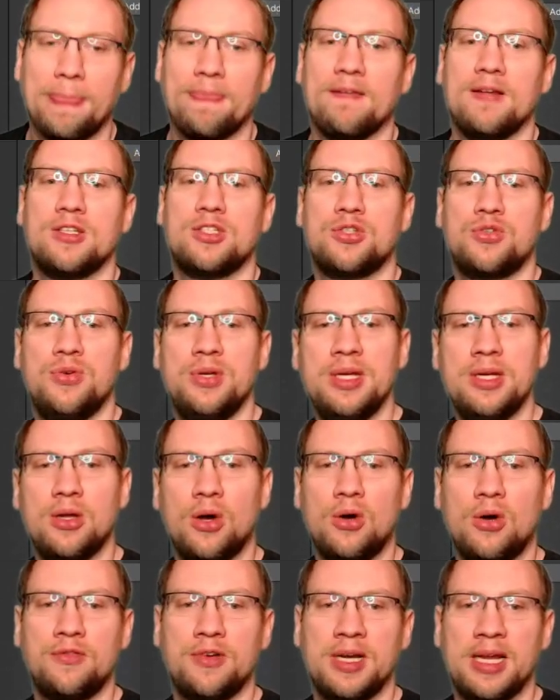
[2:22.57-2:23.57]
Screen
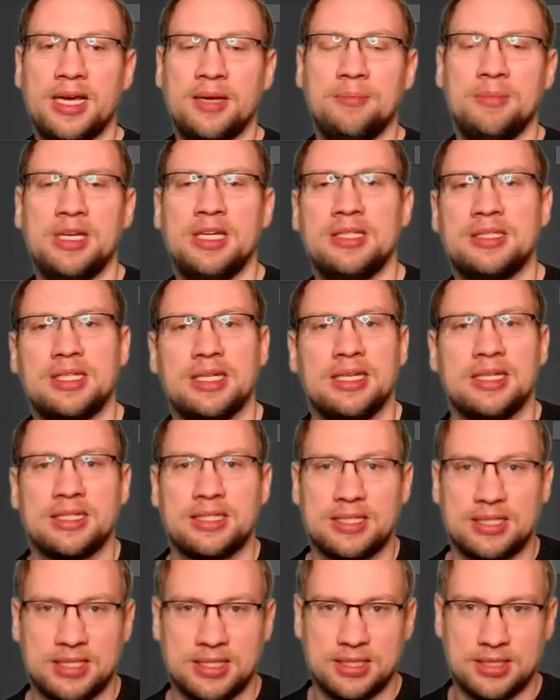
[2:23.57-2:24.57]
overlay means it
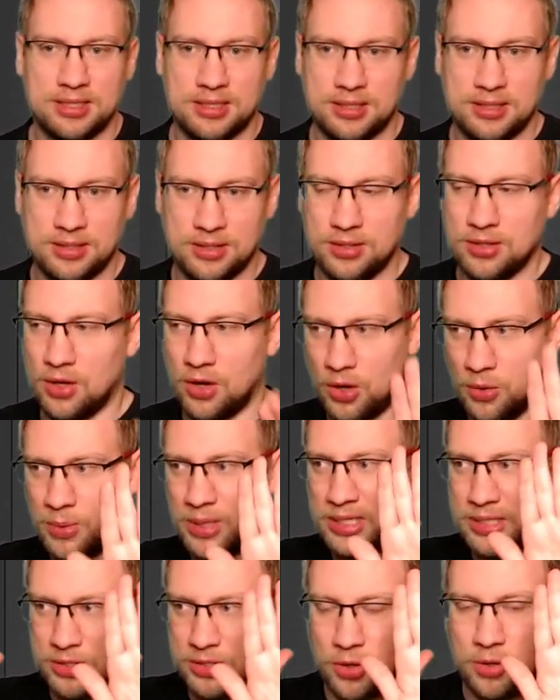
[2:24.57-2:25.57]
is
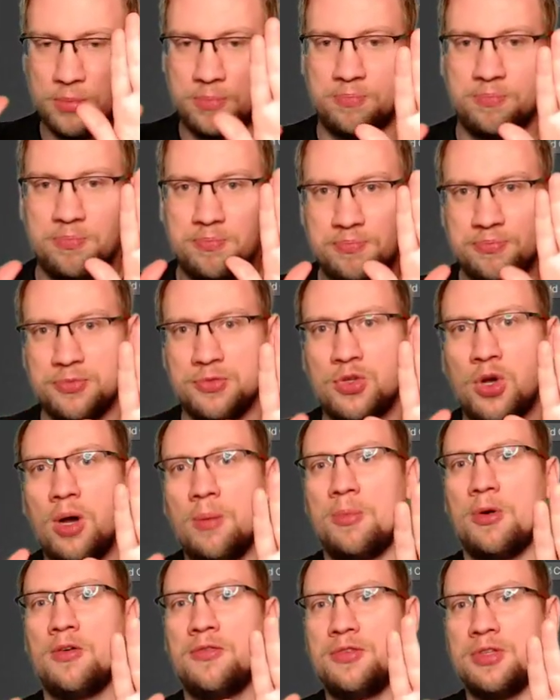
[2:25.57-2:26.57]
always on
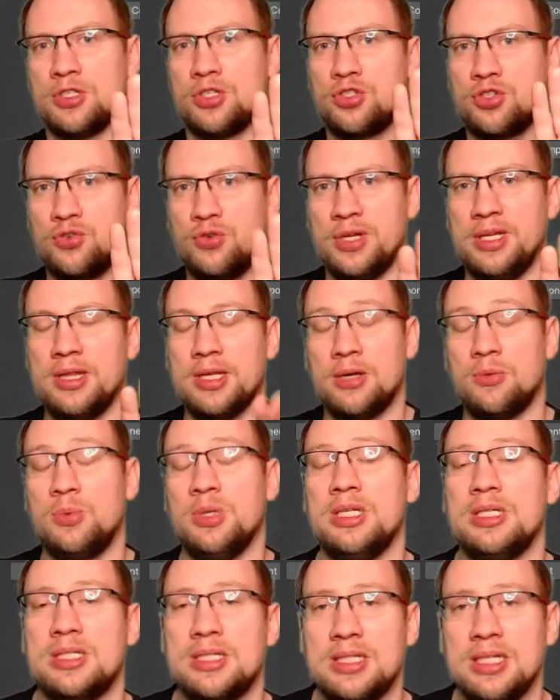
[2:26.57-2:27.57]
top of the screen that
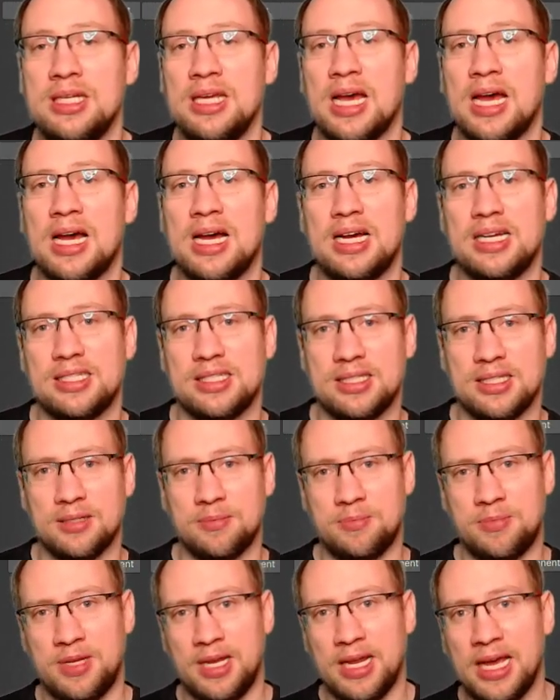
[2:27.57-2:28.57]
we see as the
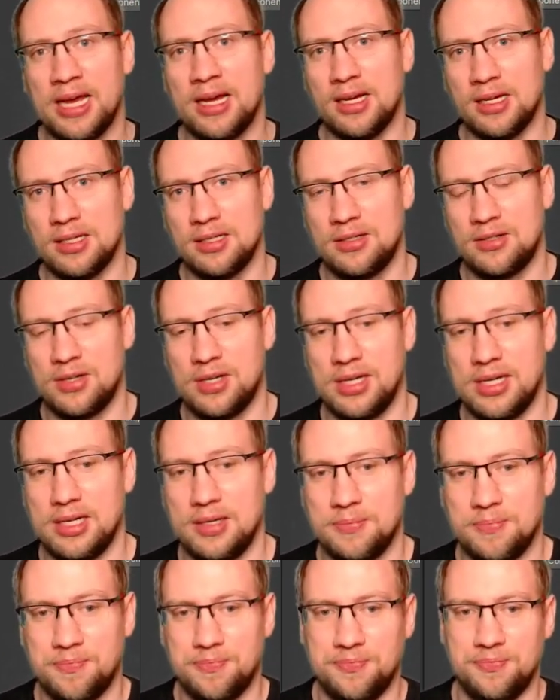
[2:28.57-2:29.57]
player, right?
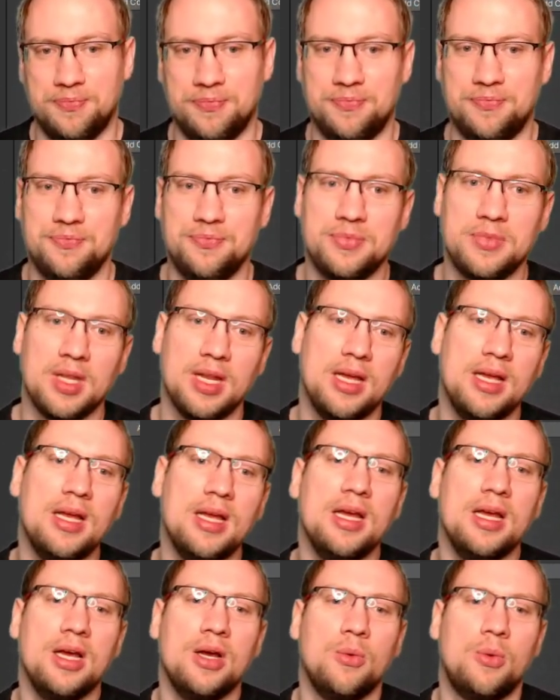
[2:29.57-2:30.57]

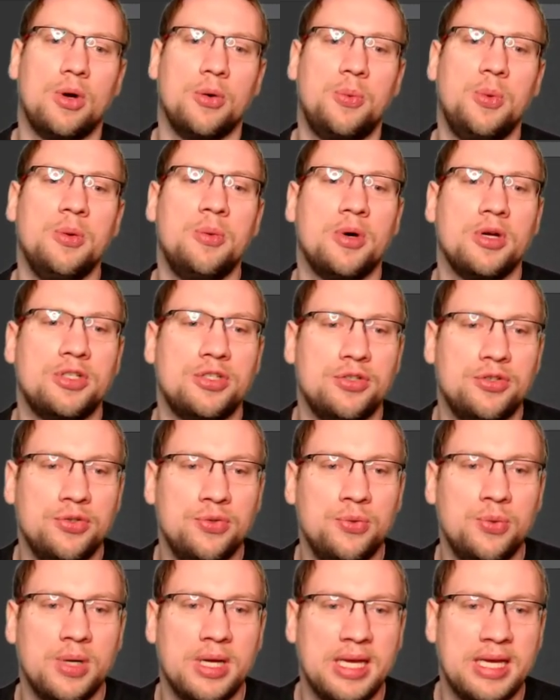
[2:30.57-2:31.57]
What we want to
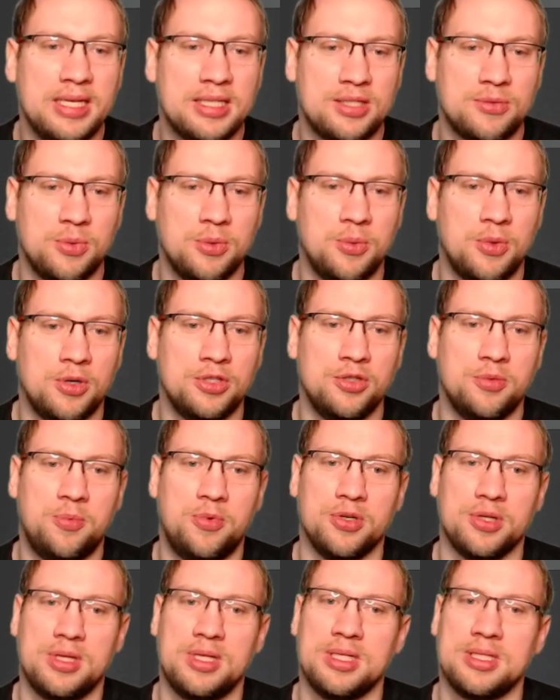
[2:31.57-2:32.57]
do is we want to
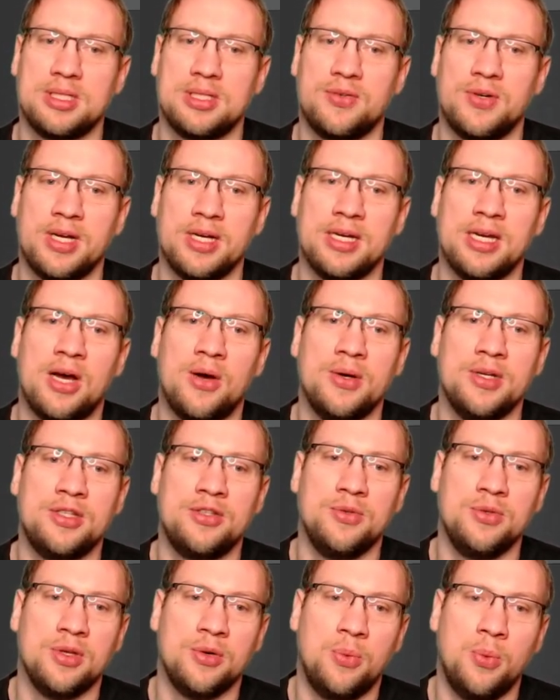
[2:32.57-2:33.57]
put this right now
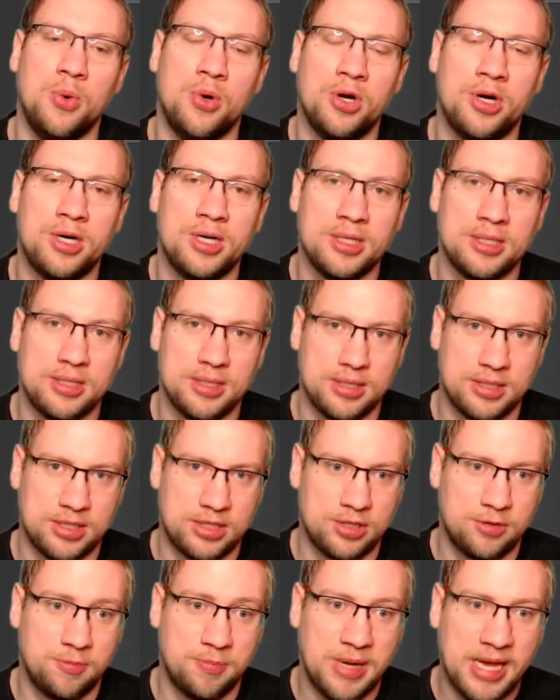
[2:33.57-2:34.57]
into the world
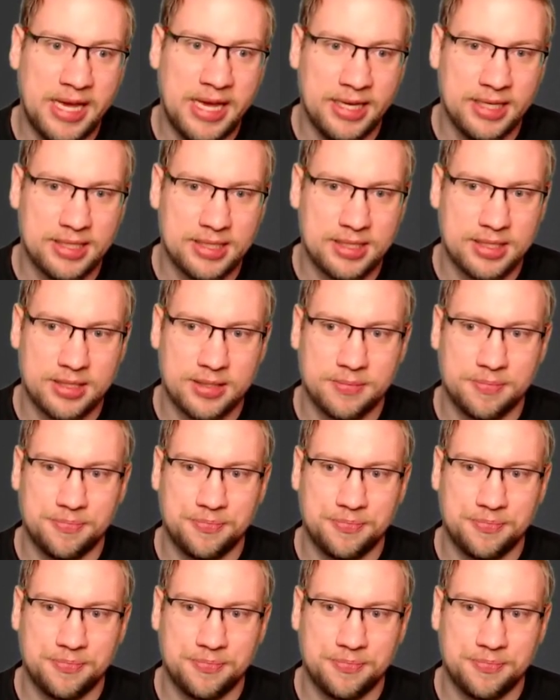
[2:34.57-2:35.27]
space.